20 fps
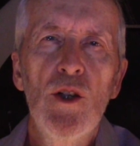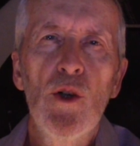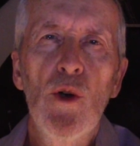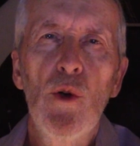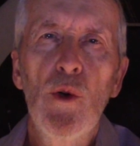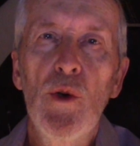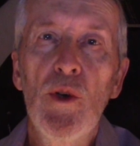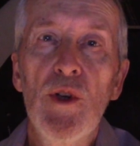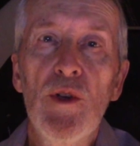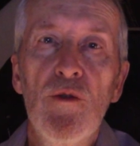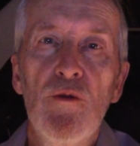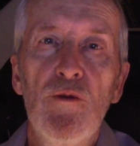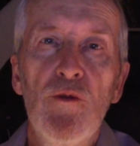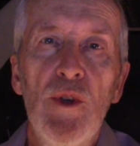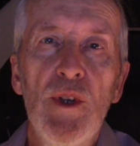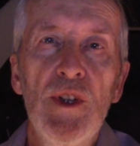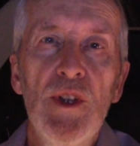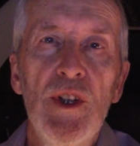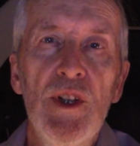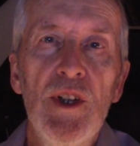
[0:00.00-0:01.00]
or in a
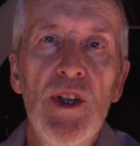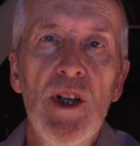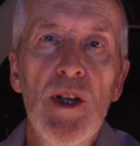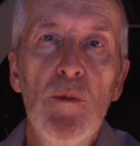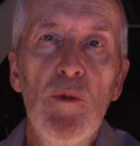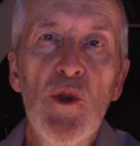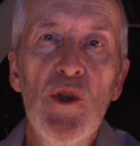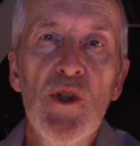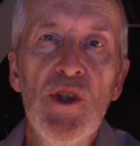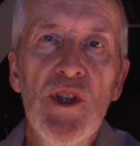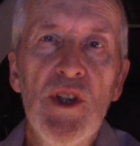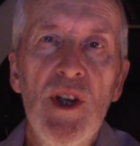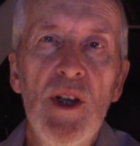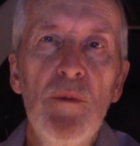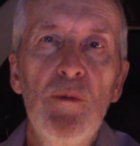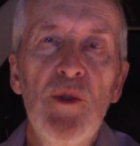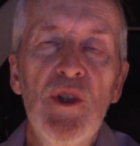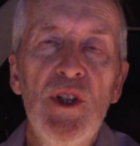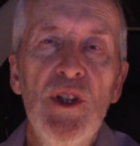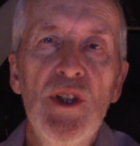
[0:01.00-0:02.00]
friendly neighbor's
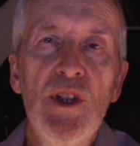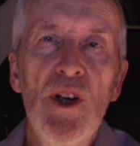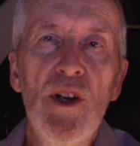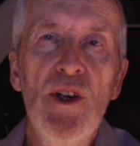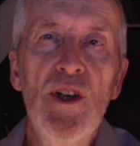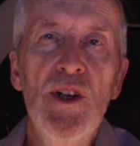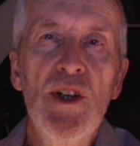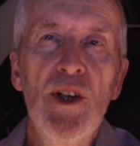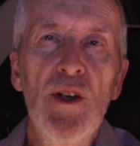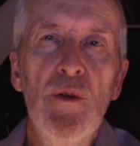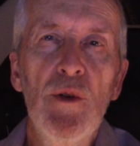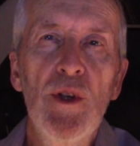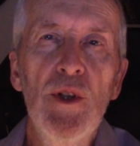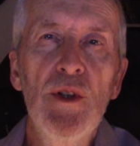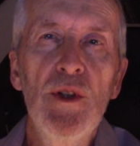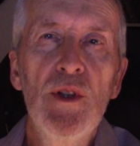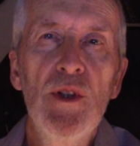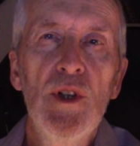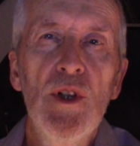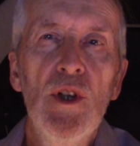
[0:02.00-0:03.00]
empty yard
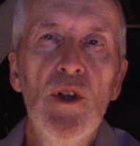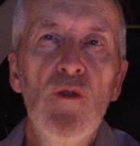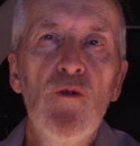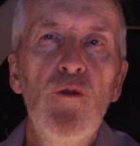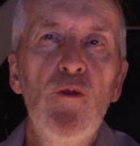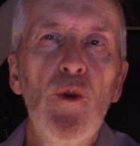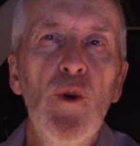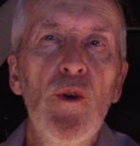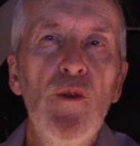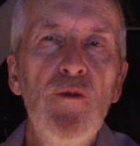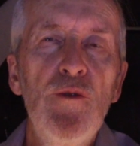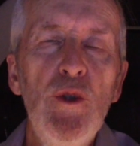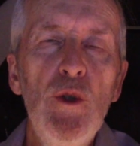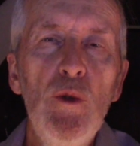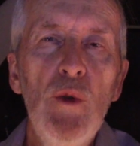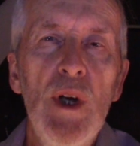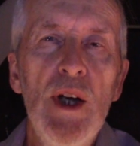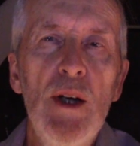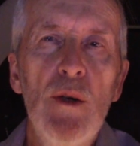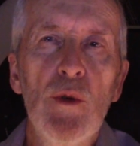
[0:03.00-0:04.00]
area for a
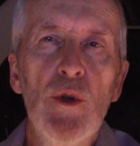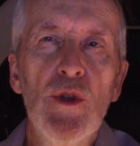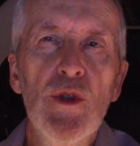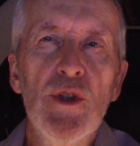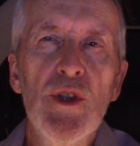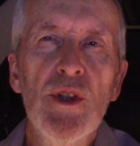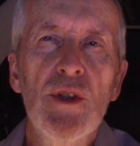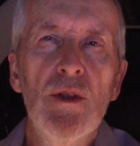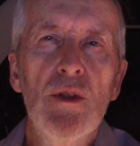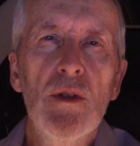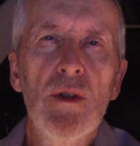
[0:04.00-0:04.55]
few hours